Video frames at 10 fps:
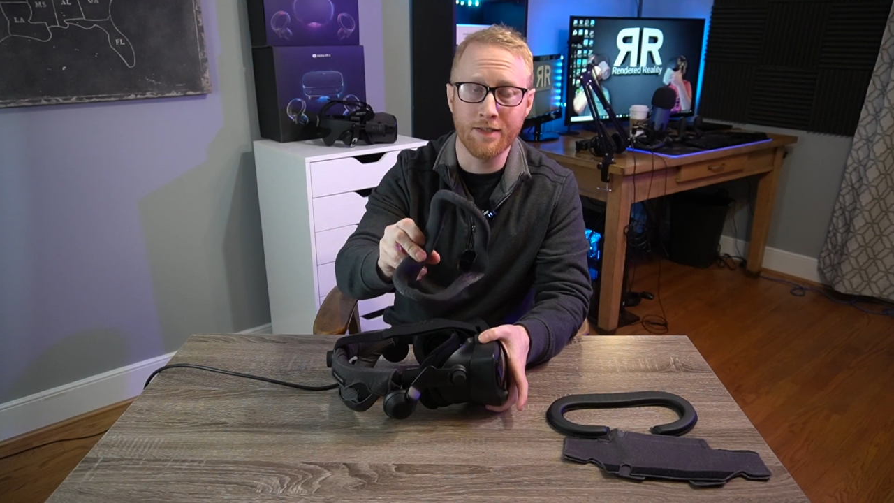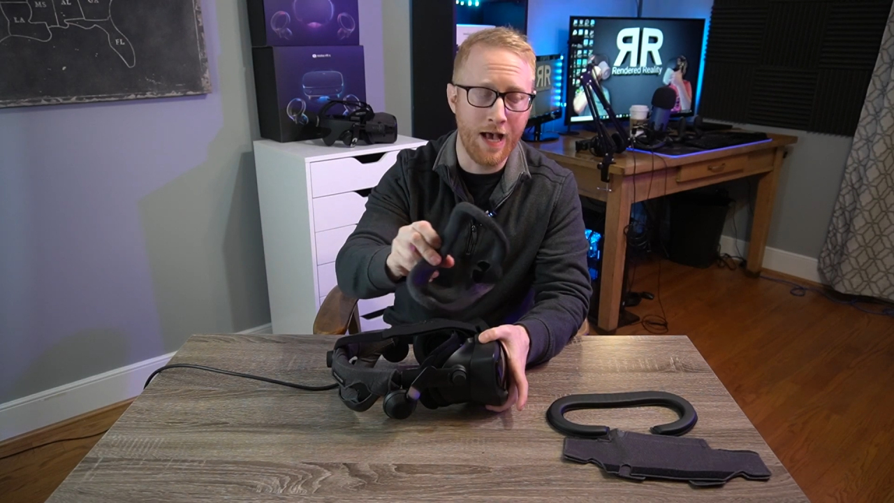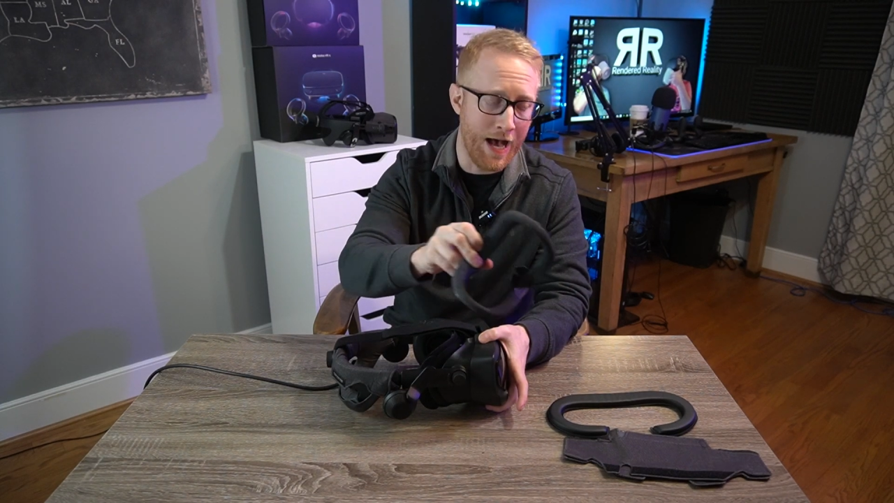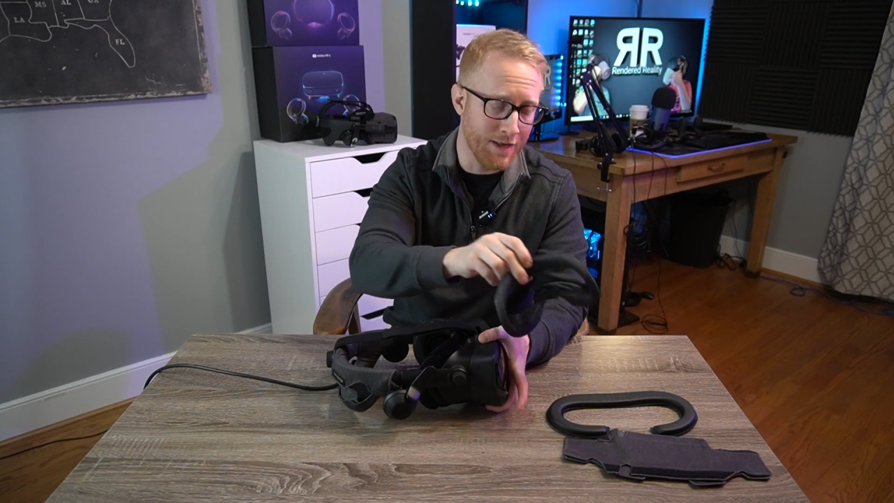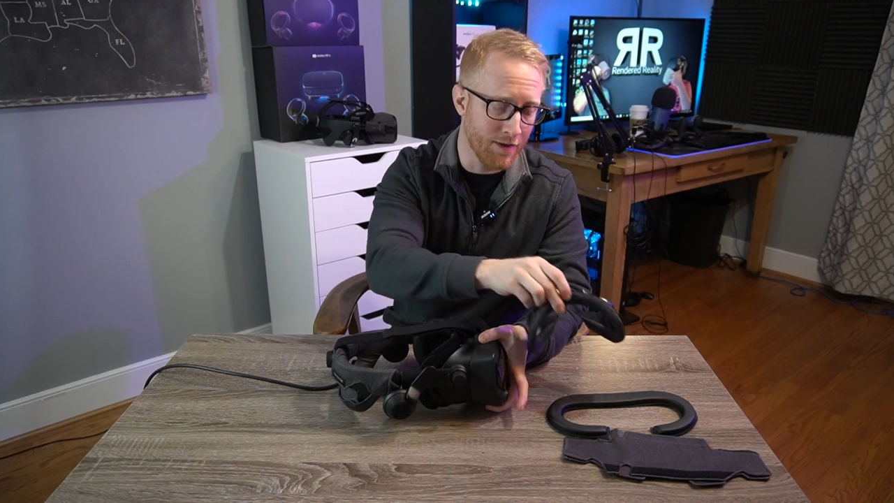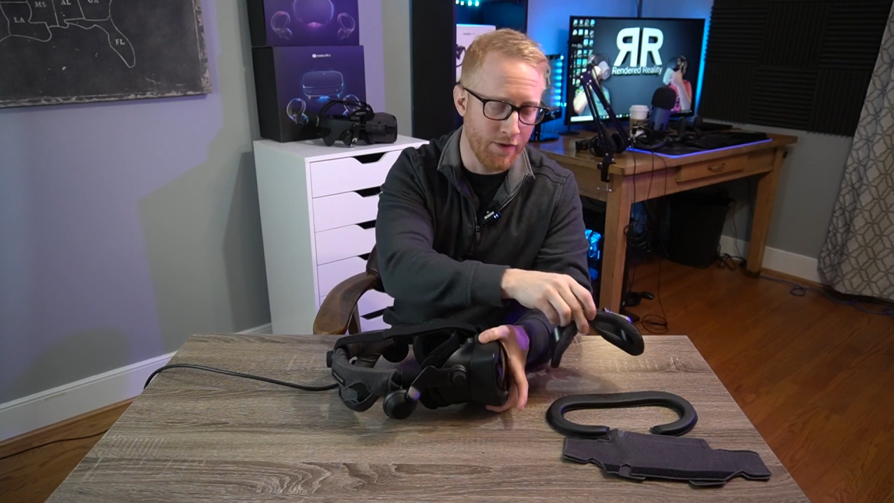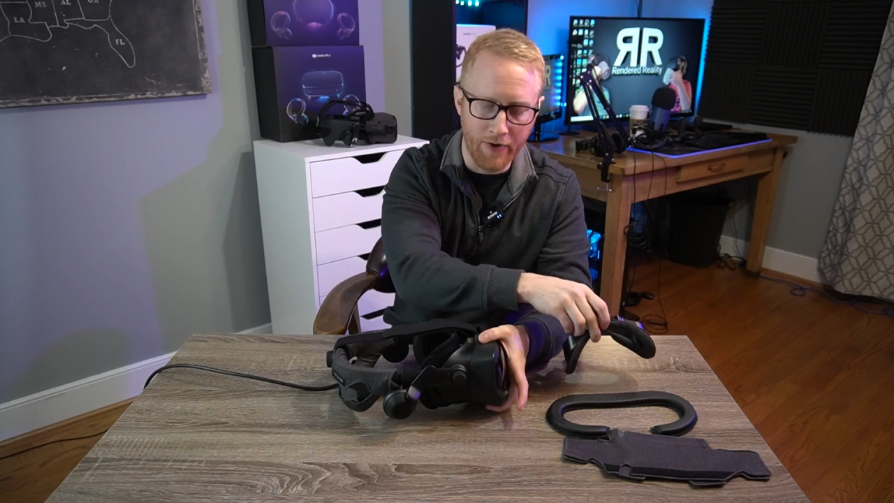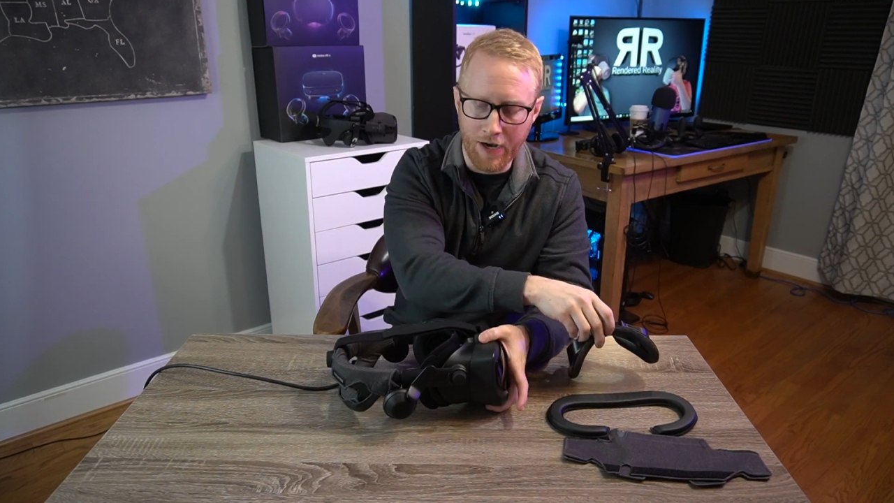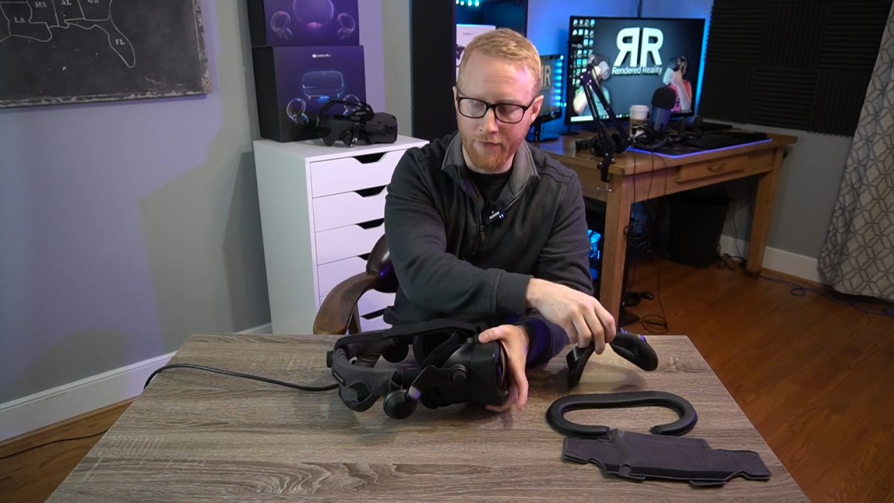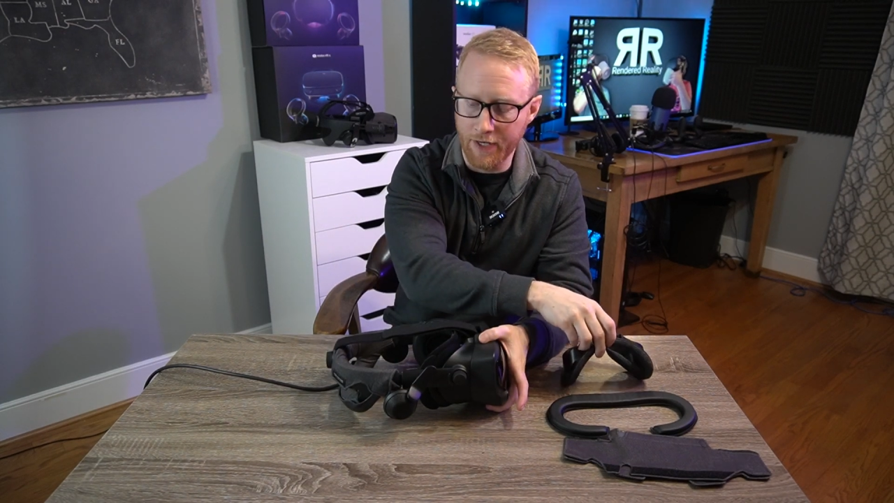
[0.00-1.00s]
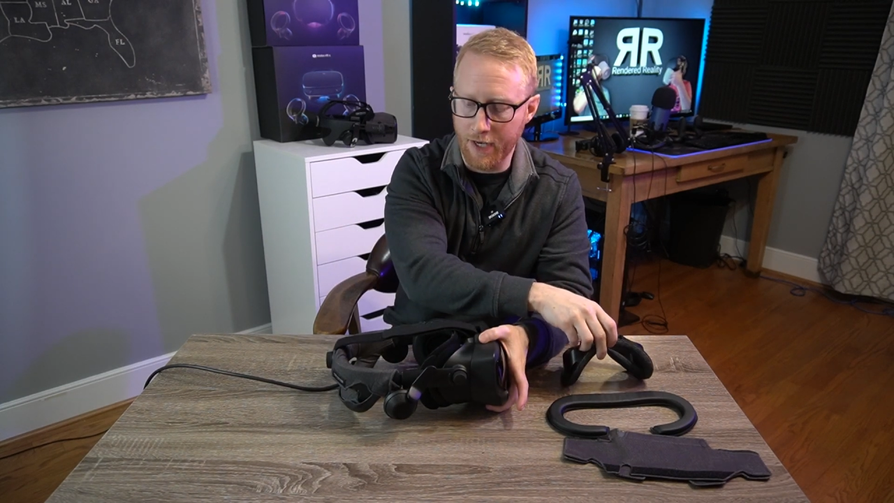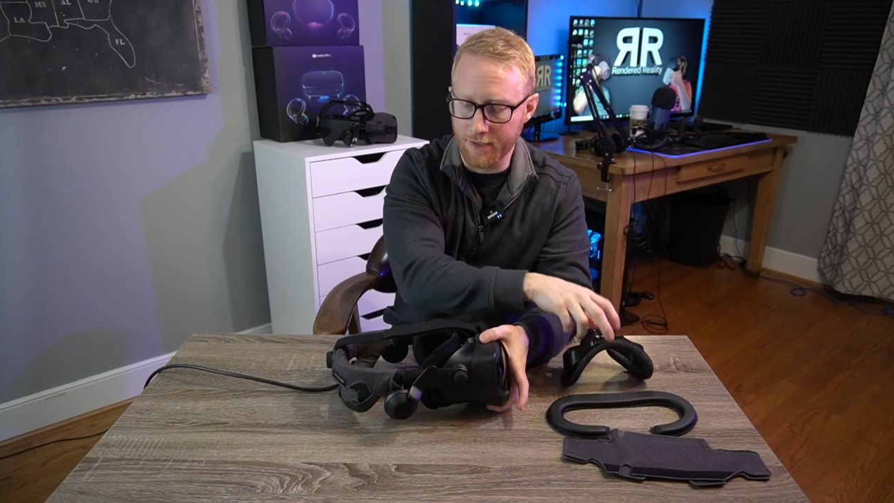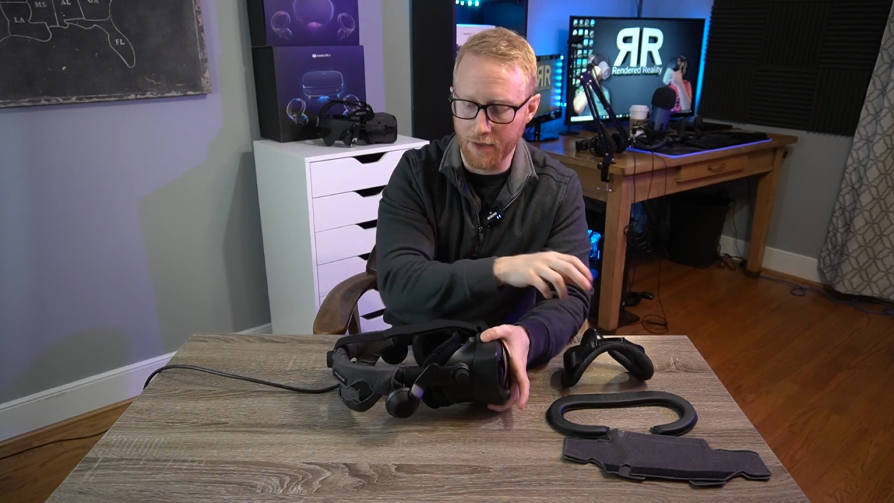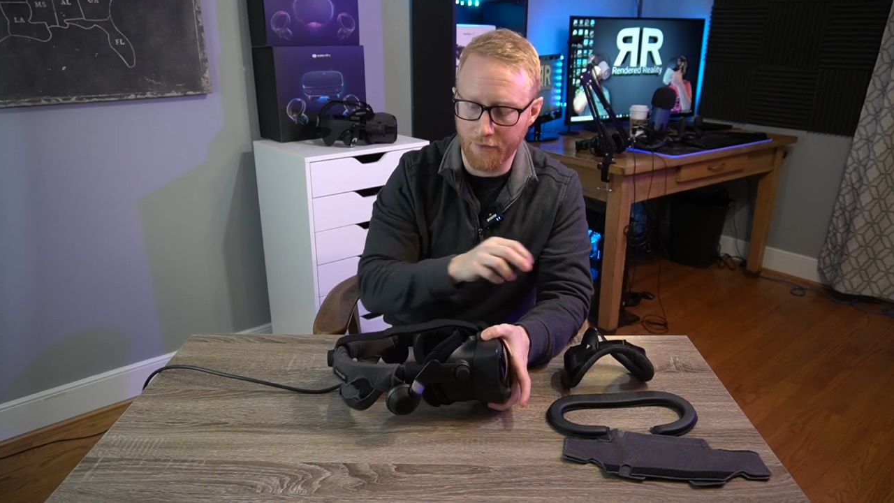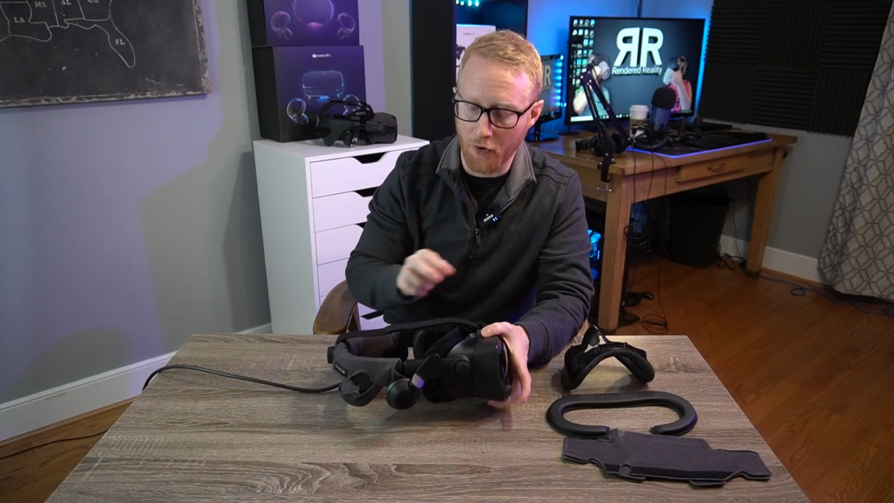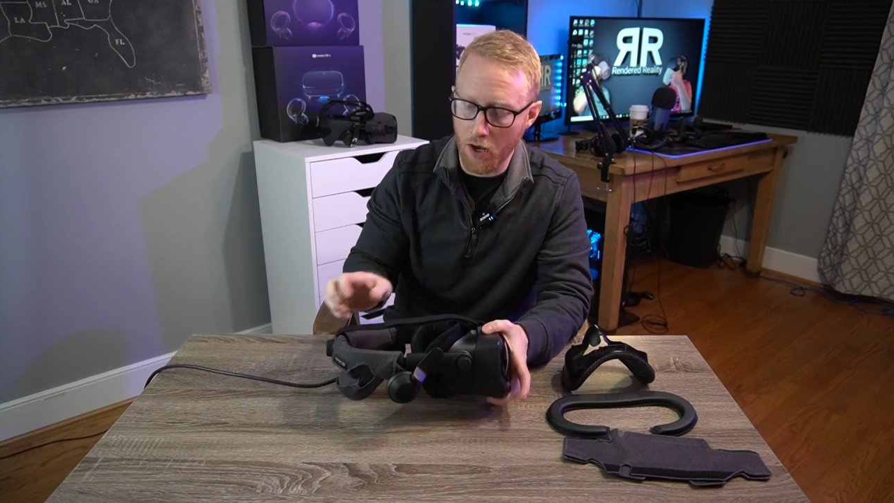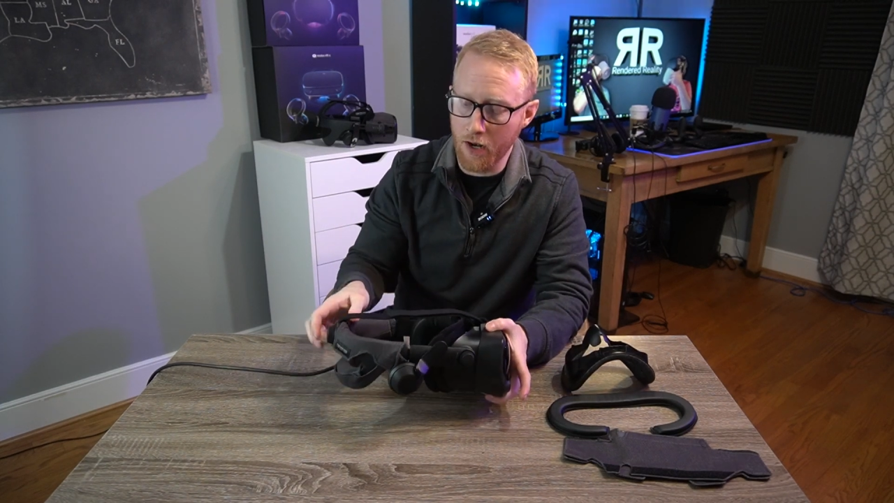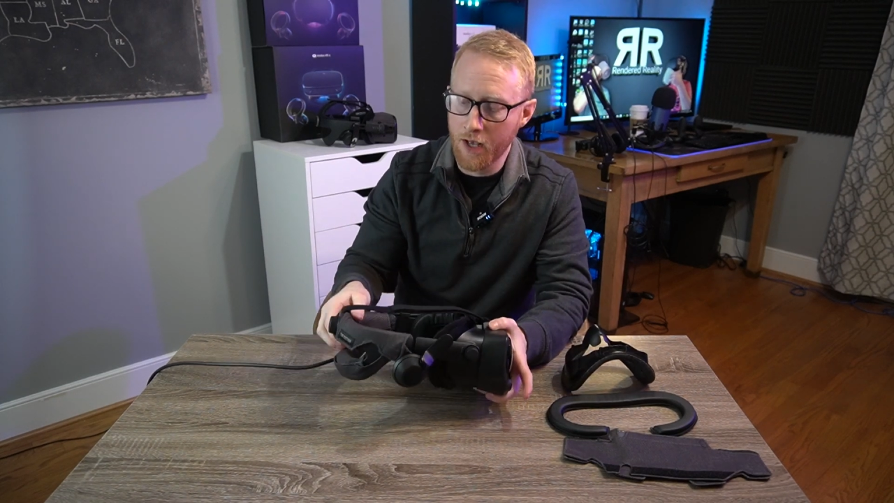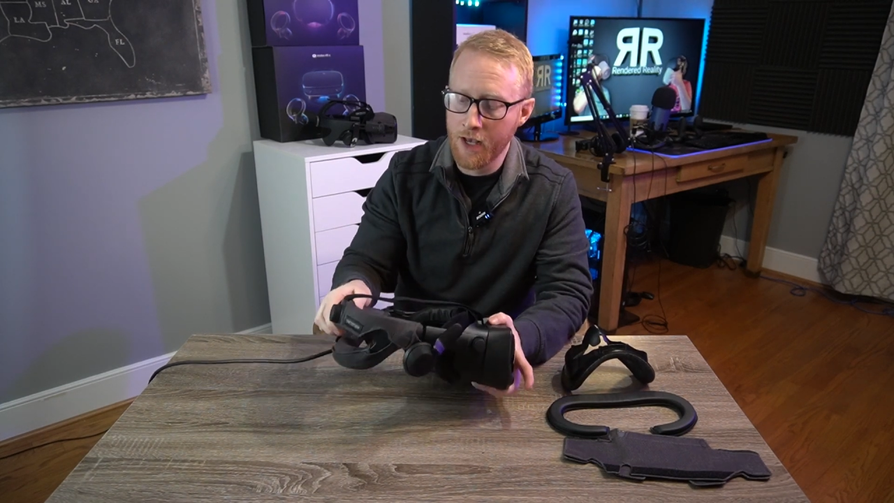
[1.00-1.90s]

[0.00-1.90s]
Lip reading: has on the Valve Index on the front.